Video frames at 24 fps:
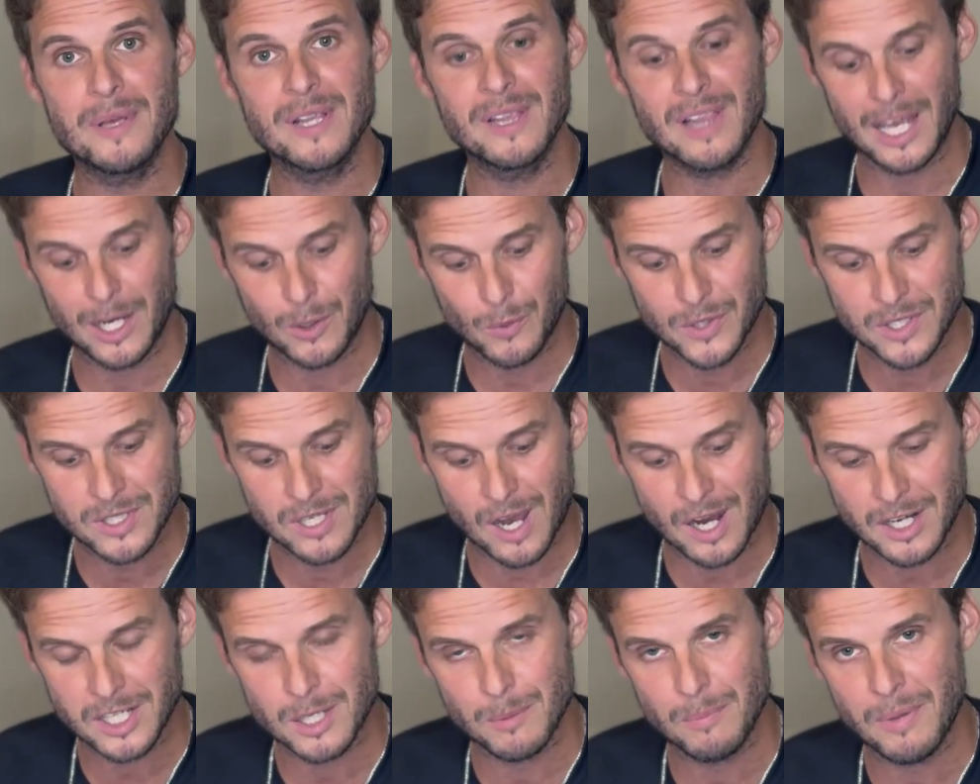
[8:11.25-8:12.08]
like we
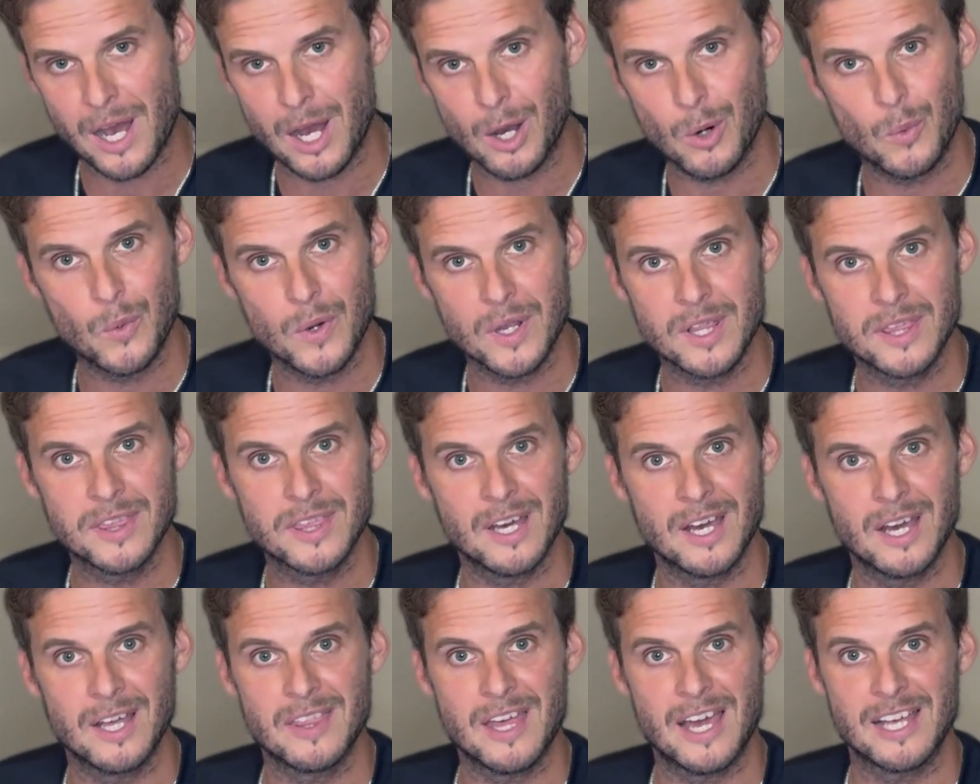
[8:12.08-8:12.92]
talked about with
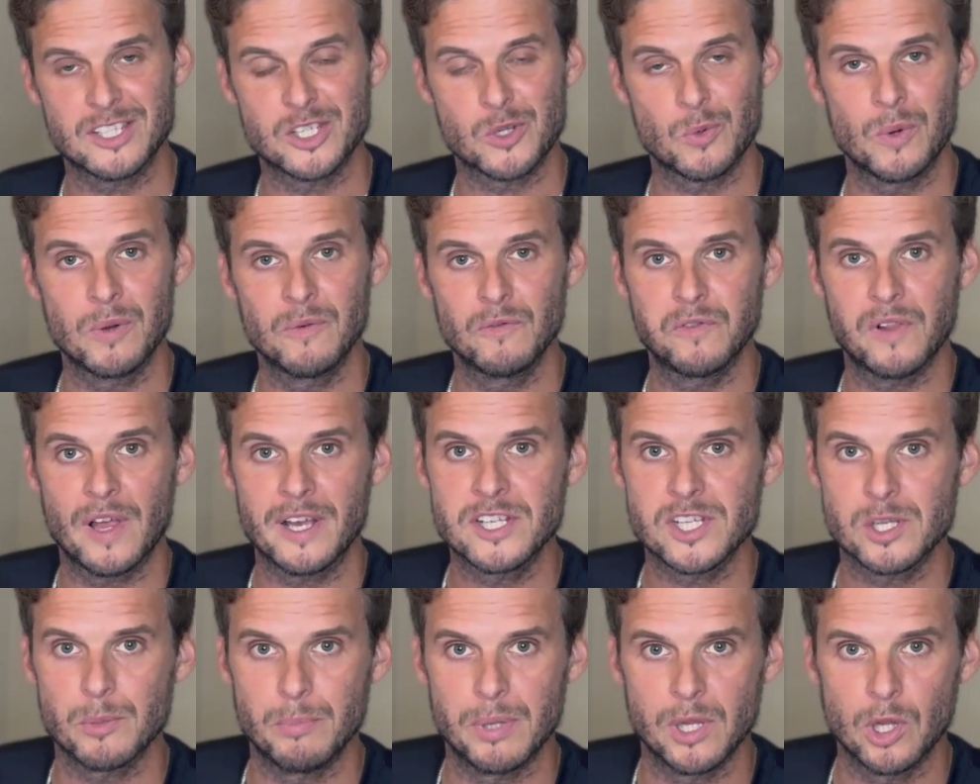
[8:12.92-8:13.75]
that swim
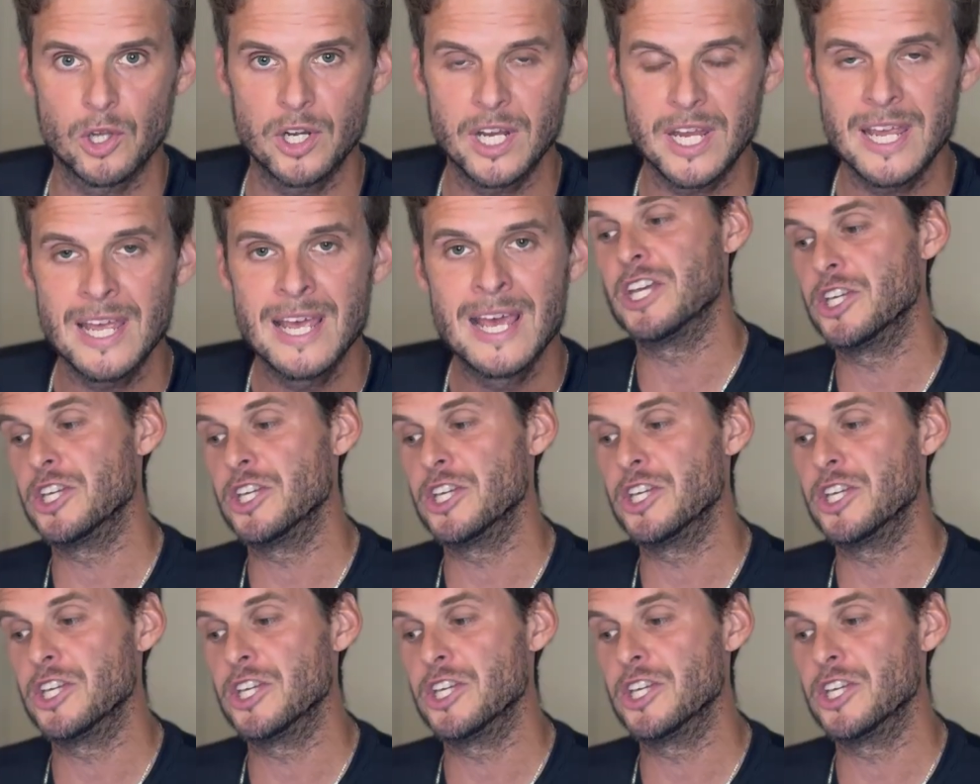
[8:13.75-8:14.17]
flexibility,